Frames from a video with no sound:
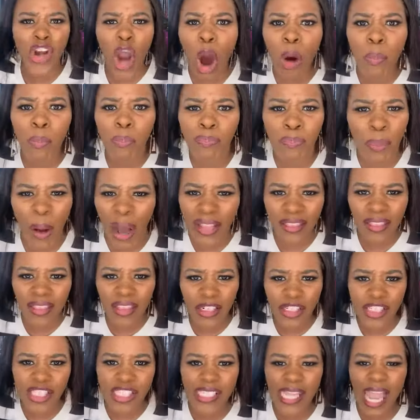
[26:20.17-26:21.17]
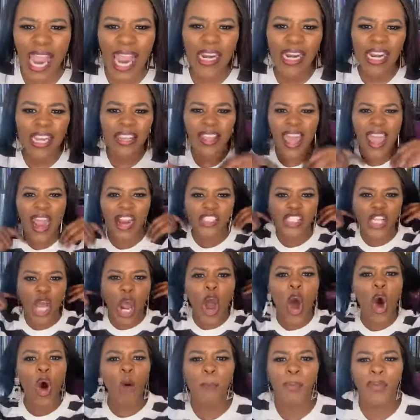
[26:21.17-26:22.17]
no butler standing there
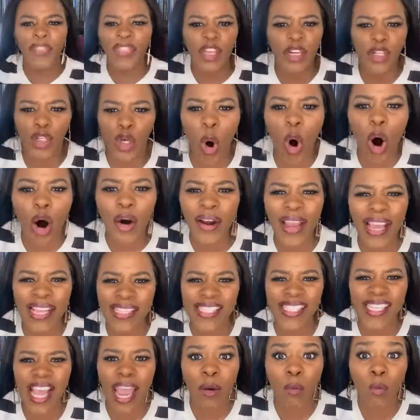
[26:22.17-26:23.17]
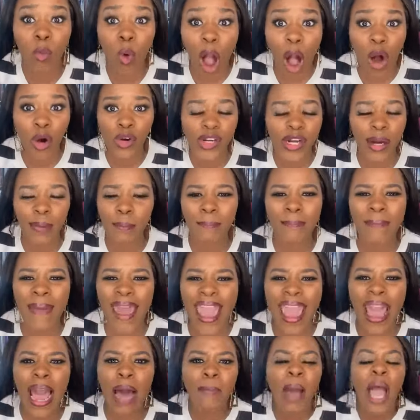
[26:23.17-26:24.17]
to open the door and say, Welcome,
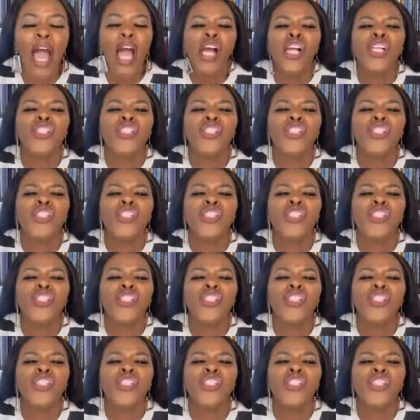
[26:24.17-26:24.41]
ma'am.